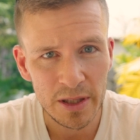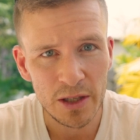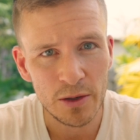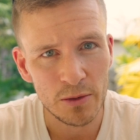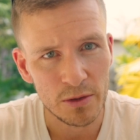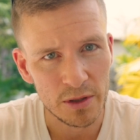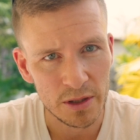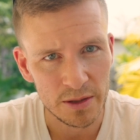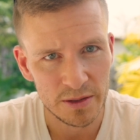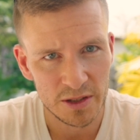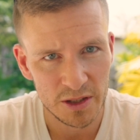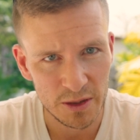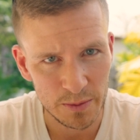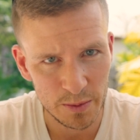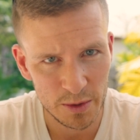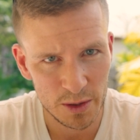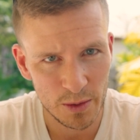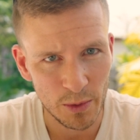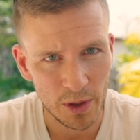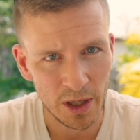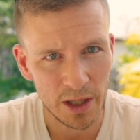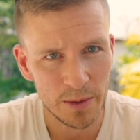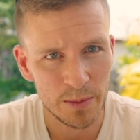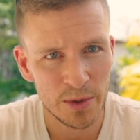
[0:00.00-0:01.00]
you're a
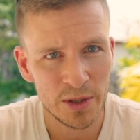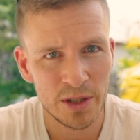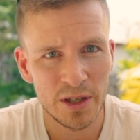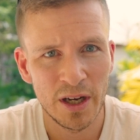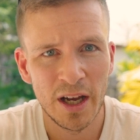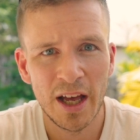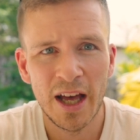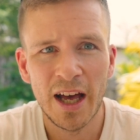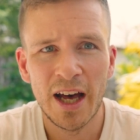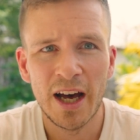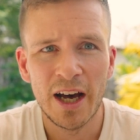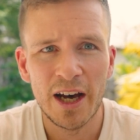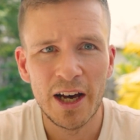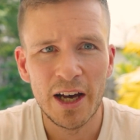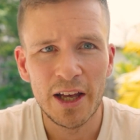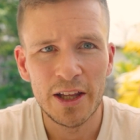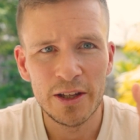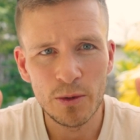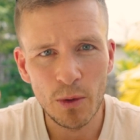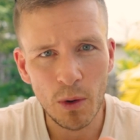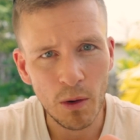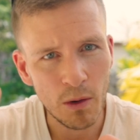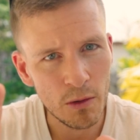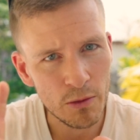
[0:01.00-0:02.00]
subscriber,
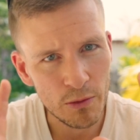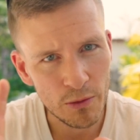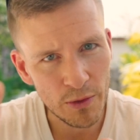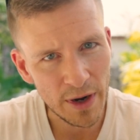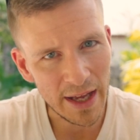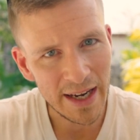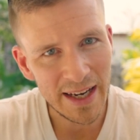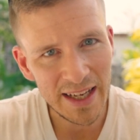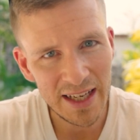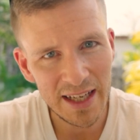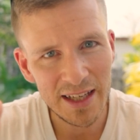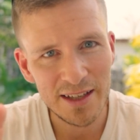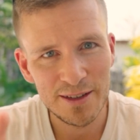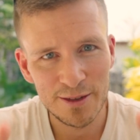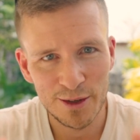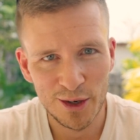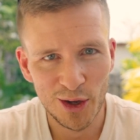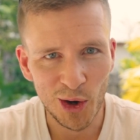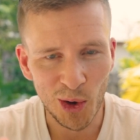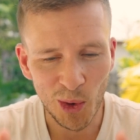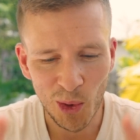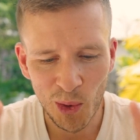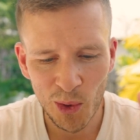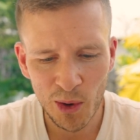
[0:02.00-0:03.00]
you already
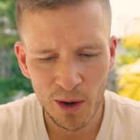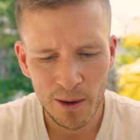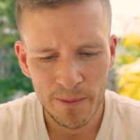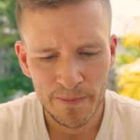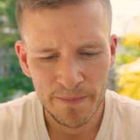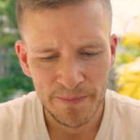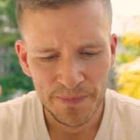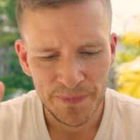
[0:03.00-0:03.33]
know